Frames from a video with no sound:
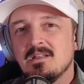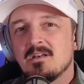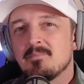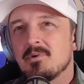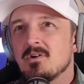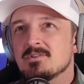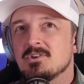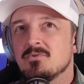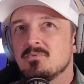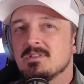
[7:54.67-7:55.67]
but
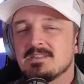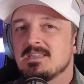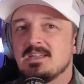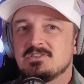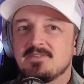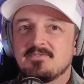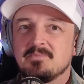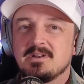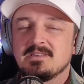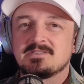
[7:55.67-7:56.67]
also will engage
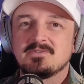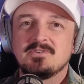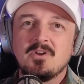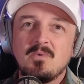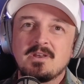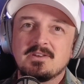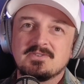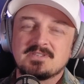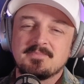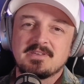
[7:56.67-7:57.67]
everybody. So you don't want to do
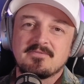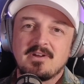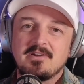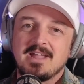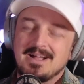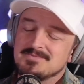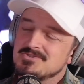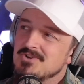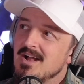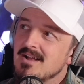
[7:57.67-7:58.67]
something very
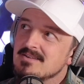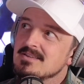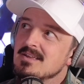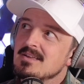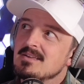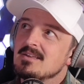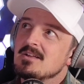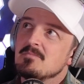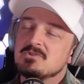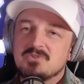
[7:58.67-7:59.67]
abstract,
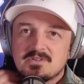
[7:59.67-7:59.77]
but you also